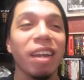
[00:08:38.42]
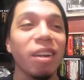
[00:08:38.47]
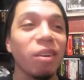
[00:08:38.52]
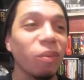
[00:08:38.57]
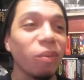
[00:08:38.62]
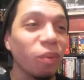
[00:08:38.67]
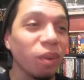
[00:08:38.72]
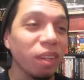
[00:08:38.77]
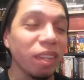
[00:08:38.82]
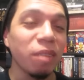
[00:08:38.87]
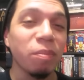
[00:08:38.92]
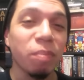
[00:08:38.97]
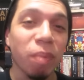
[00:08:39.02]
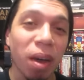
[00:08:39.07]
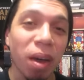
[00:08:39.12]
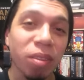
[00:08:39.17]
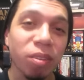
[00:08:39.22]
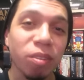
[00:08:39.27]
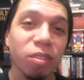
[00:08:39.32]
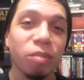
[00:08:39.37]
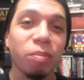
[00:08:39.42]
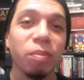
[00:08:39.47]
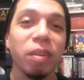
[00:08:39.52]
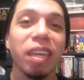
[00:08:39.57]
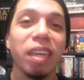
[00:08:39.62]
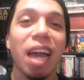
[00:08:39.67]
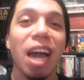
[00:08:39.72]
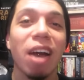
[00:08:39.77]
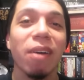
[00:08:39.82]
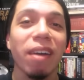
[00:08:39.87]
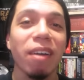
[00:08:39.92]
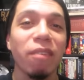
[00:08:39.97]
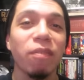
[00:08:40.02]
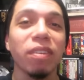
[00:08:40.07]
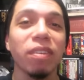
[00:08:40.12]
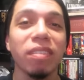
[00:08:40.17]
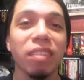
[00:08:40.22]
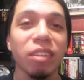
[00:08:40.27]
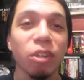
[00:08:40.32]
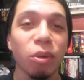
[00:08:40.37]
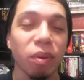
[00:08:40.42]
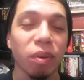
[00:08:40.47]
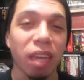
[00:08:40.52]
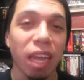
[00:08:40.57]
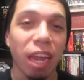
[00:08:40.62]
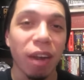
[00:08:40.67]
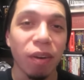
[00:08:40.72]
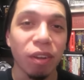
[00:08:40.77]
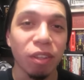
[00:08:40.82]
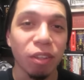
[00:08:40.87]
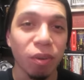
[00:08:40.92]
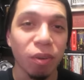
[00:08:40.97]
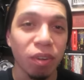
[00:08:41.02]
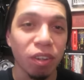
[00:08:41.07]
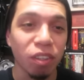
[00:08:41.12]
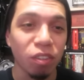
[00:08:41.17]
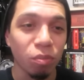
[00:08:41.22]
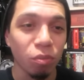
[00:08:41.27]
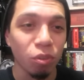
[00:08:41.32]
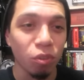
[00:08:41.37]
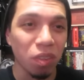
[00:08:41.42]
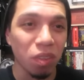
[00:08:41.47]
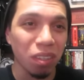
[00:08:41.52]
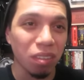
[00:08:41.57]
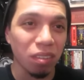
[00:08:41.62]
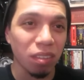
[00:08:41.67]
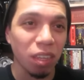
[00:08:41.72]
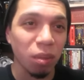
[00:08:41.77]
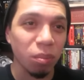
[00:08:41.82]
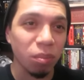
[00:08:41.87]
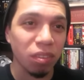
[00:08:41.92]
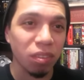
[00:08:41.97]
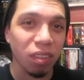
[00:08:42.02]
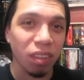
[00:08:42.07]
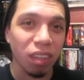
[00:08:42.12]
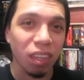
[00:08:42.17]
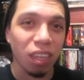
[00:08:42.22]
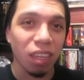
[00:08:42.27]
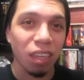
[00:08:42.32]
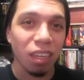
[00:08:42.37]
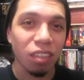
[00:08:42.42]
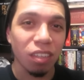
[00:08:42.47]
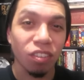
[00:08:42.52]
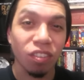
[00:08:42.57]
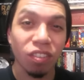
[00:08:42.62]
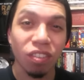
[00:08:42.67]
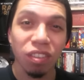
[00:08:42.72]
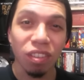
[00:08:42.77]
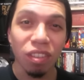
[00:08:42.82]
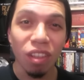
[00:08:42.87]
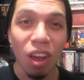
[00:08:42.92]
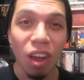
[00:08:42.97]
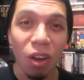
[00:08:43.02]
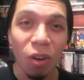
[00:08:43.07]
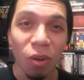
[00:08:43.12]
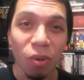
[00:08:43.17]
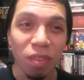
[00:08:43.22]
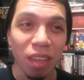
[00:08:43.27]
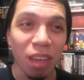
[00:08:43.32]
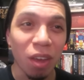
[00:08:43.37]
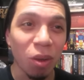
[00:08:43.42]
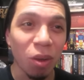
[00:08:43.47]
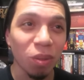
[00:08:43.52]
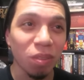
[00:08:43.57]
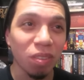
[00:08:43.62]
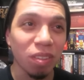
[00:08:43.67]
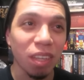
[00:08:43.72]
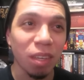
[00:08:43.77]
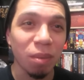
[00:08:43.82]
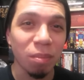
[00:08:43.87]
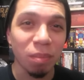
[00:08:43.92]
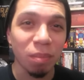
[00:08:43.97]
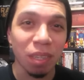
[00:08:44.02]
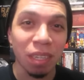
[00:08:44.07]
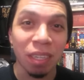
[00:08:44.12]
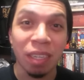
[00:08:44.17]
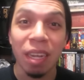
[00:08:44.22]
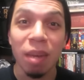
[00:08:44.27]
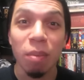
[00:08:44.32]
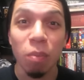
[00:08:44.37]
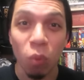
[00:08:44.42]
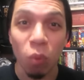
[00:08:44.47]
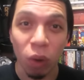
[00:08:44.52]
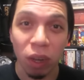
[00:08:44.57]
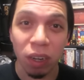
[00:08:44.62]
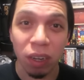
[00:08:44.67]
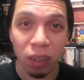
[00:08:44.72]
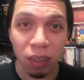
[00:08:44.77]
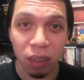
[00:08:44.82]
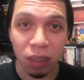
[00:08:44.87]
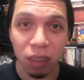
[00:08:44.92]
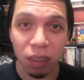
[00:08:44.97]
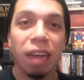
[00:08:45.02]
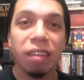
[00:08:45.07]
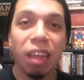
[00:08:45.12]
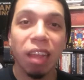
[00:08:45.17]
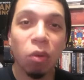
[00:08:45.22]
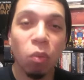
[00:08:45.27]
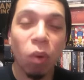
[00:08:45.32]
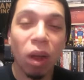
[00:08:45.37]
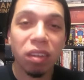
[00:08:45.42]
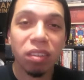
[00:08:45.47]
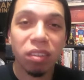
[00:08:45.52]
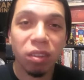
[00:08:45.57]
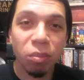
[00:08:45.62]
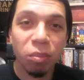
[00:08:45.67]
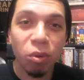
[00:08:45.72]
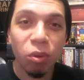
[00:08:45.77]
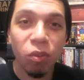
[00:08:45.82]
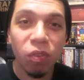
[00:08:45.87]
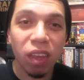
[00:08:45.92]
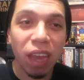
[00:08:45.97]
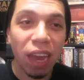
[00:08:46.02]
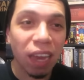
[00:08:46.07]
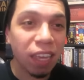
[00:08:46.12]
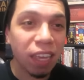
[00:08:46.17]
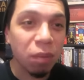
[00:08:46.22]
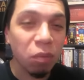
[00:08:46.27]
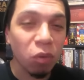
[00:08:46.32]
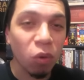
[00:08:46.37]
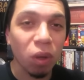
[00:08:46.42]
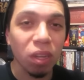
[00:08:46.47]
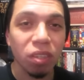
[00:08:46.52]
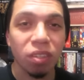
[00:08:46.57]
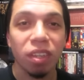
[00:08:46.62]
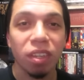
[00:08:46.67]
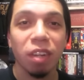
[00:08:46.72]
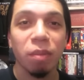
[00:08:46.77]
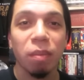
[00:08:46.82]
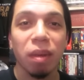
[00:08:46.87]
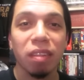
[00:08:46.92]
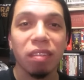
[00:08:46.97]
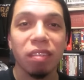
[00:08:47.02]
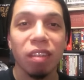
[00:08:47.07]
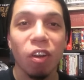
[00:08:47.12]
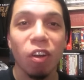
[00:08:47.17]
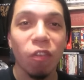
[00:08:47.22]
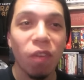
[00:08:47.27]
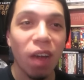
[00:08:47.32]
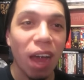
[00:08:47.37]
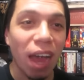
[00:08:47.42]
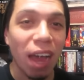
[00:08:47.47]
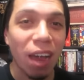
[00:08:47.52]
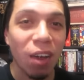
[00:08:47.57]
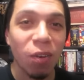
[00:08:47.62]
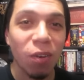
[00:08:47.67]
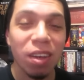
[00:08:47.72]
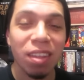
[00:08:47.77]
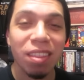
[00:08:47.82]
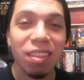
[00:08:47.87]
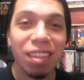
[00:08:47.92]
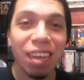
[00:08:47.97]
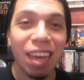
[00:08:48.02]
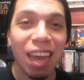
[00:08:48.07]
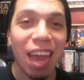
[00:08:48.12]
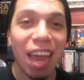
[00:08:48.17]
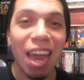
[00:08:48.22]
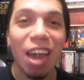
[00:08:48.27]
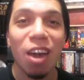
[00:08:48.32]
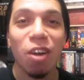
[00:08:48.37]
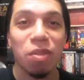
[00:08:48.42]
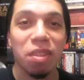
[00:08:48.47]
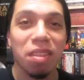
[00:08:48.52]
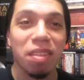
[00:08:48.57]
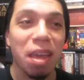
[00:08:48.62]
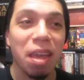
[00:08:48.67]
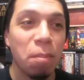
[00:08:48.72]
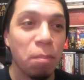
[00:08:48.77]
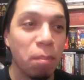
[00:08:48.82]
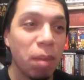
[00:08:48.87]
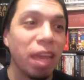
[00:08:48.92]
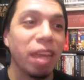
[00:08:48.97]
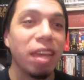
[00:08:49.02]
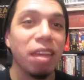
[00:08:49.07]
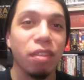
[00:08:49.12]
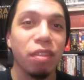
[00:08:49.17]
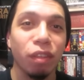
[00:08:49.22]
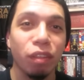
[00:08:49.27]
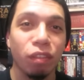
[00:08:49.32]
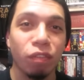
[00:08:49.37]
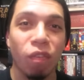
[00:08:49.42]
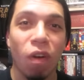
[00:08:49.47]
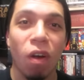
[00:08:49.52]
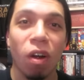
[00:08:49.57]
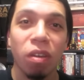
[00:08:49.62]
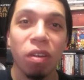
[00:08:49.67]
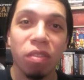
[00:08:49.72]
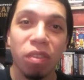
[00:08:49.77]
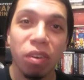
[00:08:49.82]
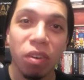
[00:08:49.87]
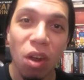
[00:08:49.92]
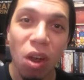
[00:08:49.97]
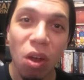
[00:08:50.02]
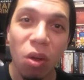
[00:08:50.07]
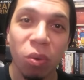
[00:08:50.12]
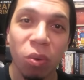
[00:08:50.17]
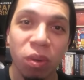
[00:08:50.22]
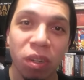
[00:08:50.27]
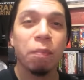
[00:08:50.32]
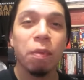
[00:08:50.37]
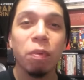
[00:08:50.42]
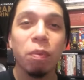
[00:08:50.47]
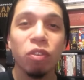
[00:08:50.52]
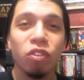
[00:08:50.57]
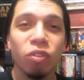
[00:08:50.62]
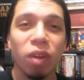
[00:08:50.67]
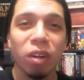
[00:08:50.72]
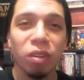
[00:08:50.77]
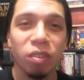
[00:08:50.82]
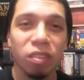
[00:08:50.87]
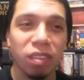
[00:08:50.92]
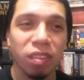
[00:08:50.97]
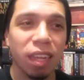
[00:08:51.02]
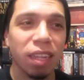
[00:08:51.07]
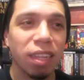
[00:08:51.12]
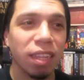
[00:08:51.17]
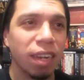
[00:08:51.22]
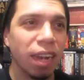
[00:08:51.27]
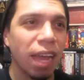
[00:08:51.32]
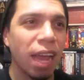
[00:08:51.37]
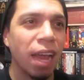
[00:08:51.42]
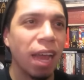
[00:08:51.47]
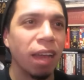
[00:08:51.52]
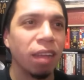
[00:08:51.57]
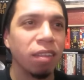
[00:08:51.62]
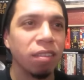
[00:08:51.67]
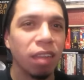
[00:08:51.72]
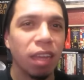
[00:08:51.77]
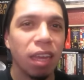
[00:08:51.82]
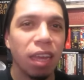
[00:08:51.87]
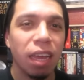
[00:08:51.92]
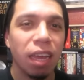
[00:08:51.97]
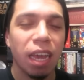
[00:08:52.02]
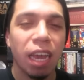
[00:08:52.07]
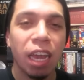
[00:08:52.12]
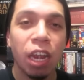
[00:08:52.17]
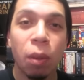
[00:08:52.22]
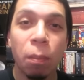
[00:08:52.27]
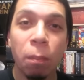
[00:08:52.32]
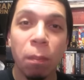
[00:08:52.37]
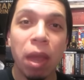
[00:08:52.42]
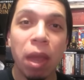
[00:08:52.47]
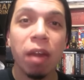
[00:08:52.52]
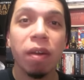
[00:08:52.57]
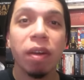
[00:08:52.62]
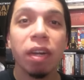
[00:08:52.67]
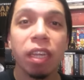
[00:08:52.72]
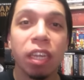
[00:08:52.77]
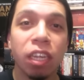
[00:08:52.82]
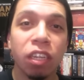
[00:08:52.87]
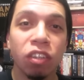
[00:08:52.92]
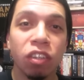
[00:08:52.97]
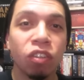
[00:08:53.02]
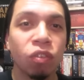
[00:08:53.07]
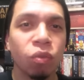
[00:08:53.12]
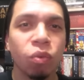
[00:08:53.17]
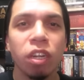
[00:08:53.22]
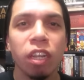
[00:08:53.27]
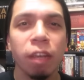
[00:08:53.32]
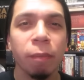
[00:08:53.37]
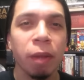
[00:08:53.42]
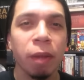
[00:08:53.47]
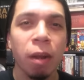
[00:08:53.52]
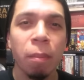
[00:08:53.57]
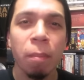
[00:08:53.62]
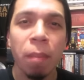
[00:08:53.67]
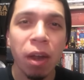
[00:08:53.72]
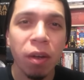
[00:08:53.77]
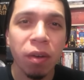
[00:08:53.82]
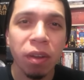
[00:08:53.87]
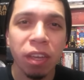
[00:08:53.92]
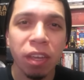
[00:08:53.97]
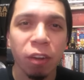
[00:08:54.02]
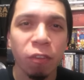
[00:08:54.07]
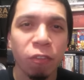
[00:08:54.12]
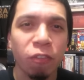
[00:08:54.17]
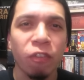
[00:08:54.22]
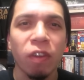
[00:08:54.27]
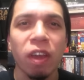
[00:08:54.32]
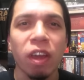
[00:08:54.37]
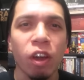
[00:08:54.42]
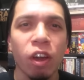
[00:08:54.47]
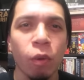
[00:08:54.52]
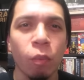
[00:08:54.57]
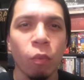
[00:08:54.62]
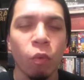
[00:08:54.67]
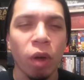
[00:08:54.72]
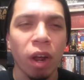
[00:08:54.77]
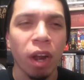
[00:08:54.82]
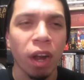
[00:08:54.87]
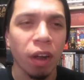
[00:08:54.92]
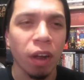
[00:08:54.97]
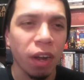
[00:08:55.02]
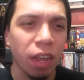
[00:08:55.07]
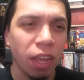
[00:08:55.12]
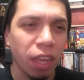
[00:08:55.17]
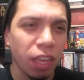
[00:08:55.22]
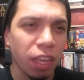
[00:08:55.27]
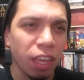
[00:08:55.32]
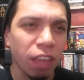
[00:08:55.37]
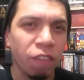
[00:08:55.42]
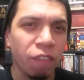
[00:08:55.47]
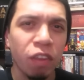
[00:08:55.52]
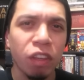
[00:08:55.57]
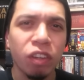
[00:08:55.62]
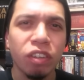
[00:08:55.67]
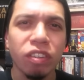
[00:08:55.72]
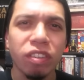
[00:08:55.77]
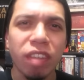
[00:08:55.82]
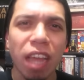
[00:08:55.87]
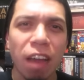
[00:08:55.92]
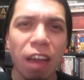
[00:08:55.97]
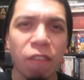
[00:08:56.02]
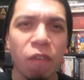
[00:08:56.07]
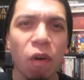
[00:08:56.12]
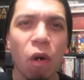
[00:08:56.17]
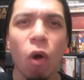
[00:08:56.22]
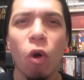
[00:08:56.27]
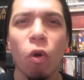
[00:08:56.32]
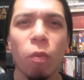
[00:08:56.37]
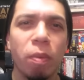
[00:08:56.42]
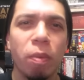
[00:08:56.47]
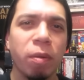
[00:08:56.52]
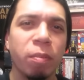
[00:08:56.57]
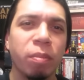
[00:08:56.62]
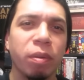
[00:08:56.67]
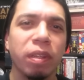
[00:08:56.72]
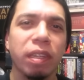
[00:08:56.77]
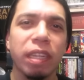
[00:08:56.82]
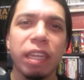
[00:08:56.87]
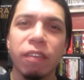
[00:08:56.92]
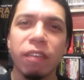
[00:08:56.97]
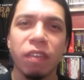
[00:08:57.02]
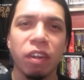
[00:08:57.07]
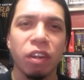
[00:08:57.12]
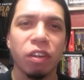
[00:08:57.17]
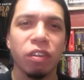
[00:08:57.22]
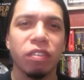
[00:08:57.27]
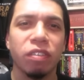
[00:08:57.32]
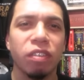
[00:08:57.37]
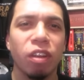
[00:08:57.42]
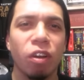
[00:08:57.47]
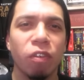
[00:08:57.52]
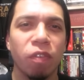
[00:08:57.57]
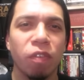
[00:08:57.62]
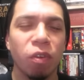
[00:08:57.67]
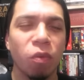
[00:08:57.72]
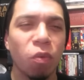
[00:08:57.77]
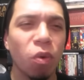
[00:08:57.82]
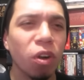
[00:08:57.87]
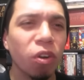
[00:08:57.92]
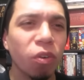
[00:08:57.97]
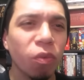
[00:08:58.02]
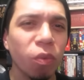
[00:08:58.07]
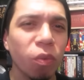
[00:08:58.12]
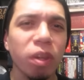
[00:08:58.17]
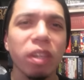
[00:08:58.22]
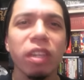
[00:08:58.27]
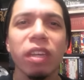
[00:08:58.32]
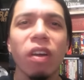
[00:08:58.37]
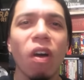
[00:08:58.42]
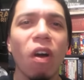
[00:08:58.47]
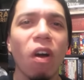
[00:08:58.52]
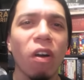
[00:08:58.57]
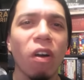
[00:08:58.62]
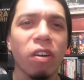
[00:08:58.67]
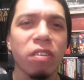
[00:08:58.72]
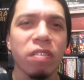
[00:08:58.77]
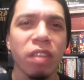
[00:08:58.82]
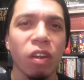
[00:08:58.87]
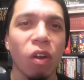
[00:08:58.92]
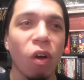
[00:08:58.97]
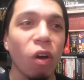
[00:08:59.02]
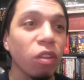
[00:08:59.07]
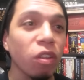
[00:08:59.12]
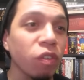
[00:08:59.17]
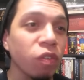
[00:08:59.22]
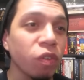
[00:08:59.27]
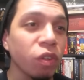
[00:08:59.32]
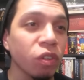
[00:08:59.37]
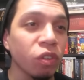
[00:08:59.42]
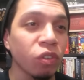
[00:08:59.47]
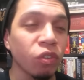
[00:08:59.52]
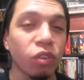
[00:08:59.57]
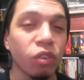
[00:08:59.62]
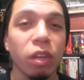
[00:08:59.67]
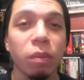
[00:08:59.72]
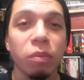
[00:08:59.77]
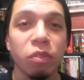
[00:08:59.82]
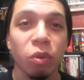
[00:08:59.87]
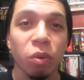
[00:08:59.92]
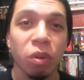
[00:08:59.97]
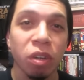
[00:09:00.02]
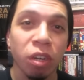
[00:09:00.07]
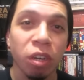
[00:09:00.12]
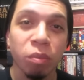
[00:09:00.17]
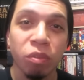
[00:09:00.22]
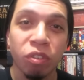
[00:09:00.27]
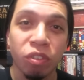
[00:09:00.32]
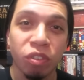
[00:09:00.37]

And it really bothers me how every single character in this movie seems slow. They all seem dim-witted. As I watch the movie, I keep questioning myself, how in the hell did they make it this far on their own? People try to sell it as an American dream, an American film where if you just have hope and believe in yourself and work really hard, then all of your dreams will come